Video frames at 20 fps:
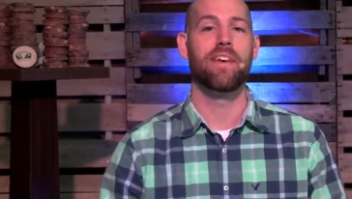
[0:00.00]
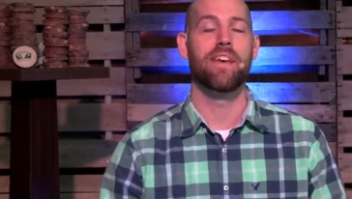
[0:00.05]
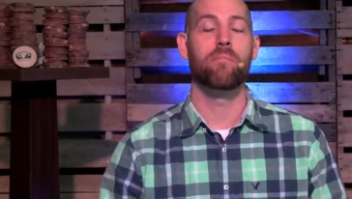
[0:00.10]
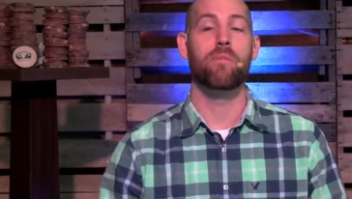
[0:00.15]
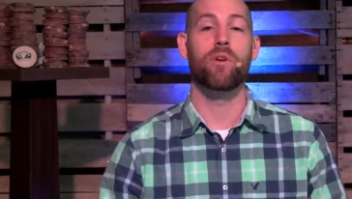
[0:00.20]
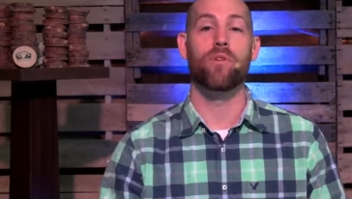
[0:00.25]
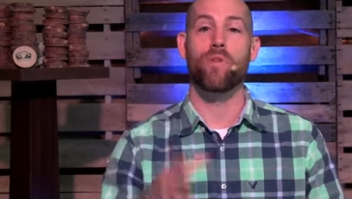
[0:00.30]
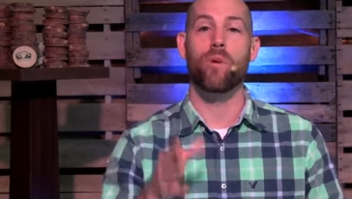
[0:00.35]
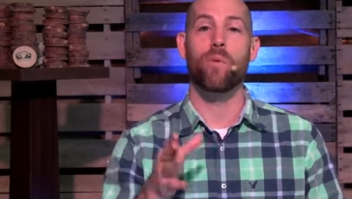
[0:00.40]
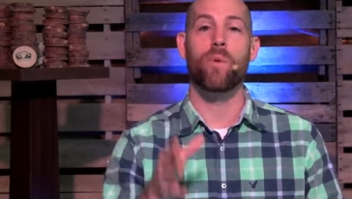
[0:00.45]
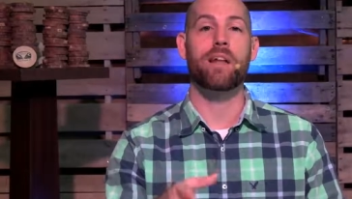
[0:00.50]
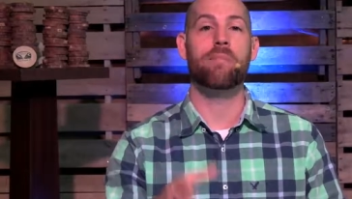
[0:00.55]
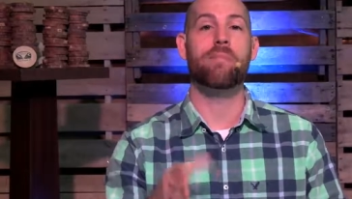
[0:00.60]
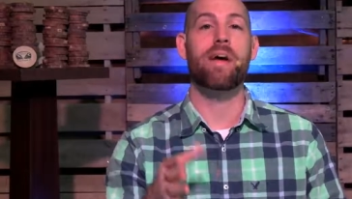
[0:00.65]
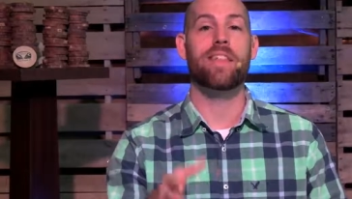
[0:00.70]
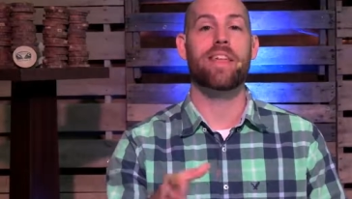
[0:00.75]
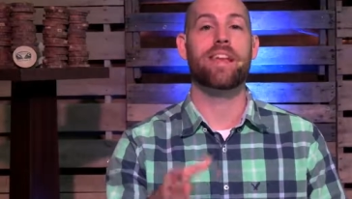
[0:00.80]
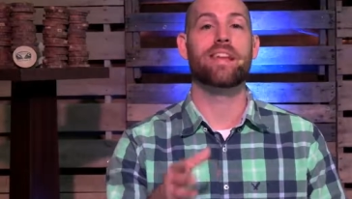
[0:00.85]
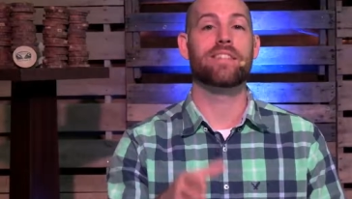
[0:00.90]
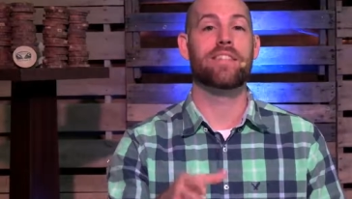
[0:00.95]
But if you already
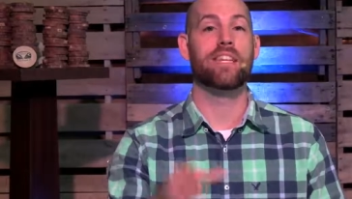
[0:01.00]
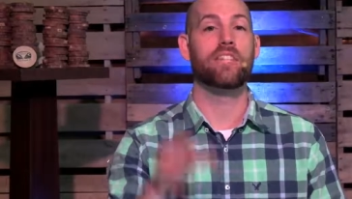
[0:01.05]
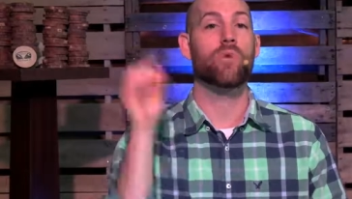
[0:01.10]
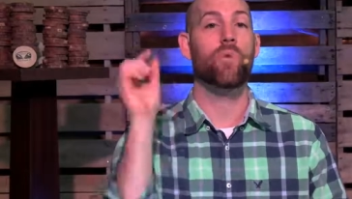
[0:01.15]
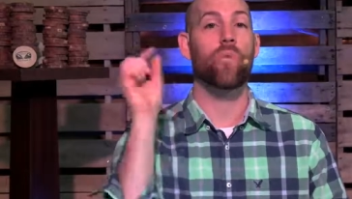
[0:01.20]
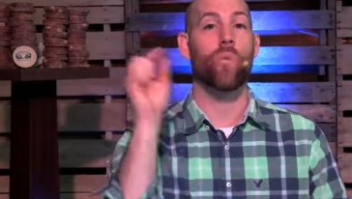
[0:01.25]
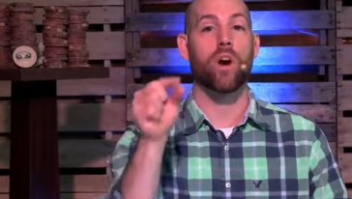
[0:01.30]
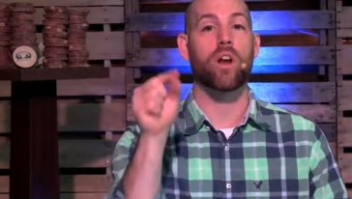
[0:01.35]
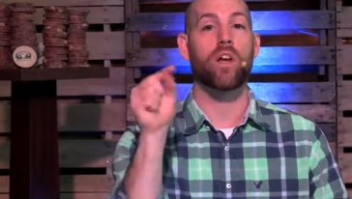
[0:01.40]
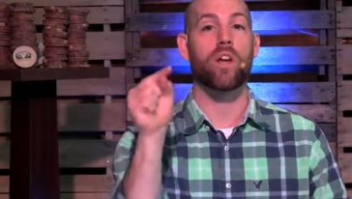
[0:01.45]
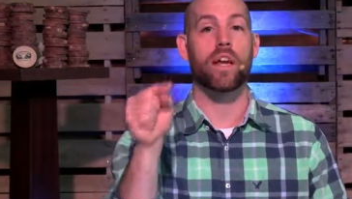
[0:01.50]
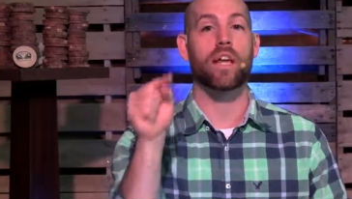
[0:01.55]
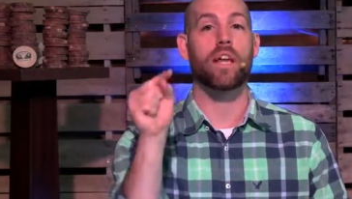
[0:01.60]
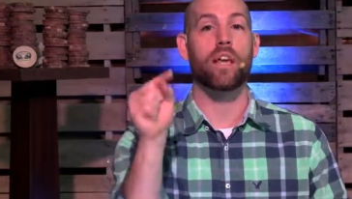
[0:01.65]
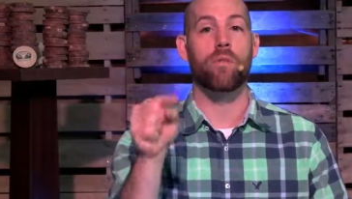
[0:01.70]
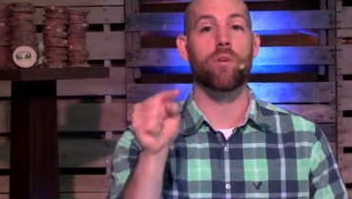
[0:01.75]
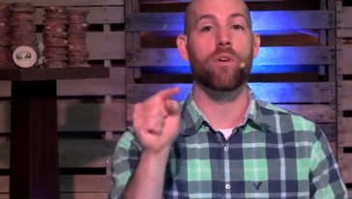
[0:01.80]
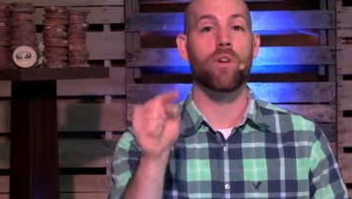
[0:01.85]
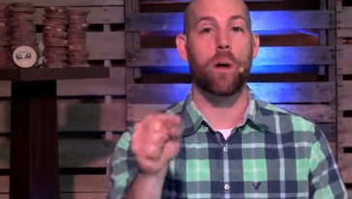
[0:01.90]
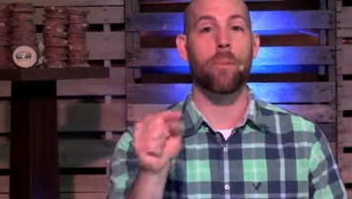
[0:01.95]
made that decision, we're going to
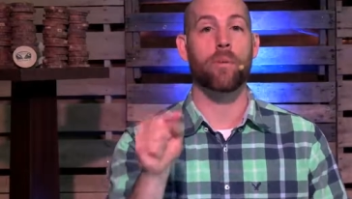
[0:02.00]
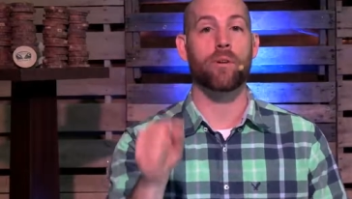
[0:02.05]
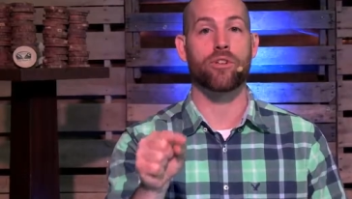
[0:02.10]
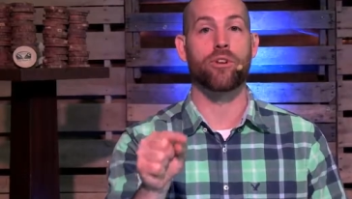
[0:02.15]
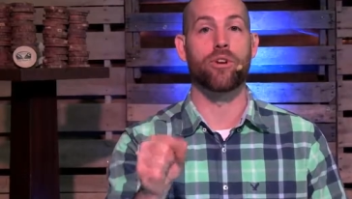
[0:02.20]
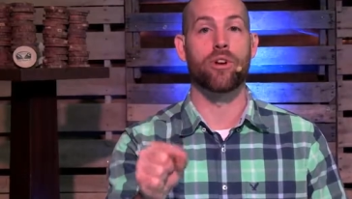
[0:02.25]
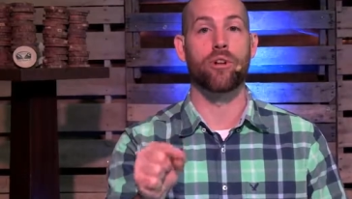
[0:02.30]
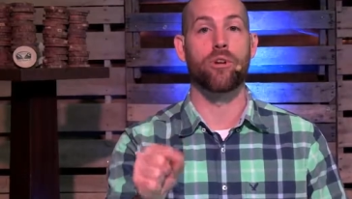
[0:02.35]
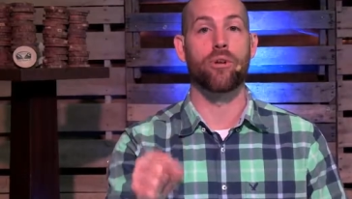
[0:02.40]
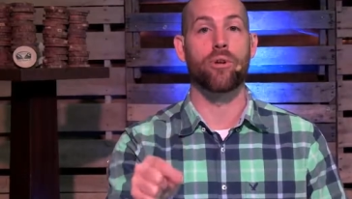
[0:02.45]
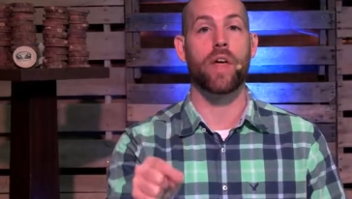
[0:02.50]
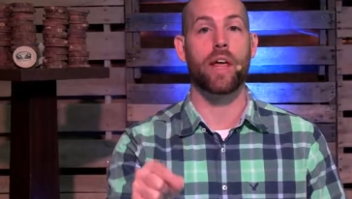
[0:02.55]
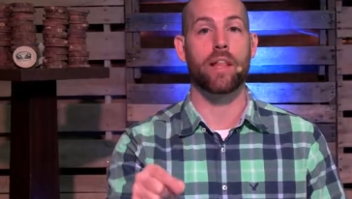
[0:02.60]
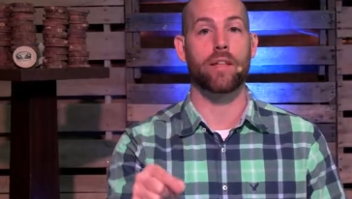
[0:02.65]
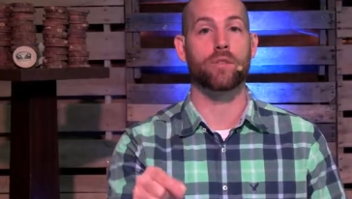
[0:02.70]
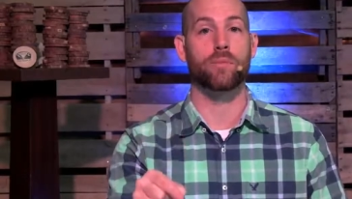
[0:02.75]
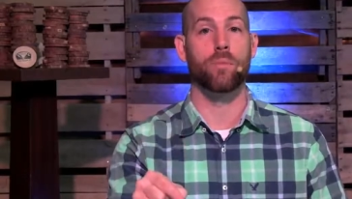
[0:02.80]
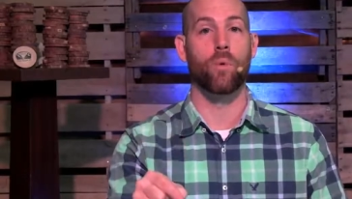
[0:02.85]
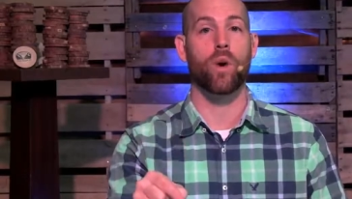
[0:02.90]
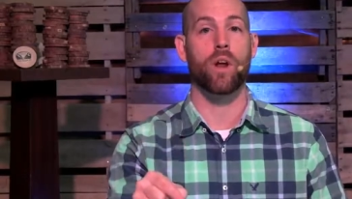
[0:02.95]
give you an opportunity to do that
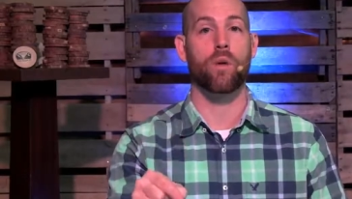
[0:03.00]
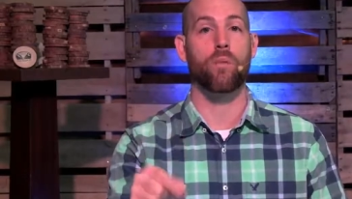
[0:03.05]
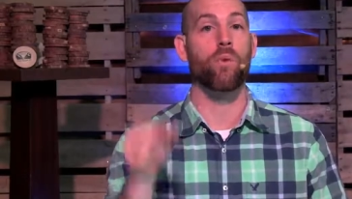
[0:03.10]
this morning.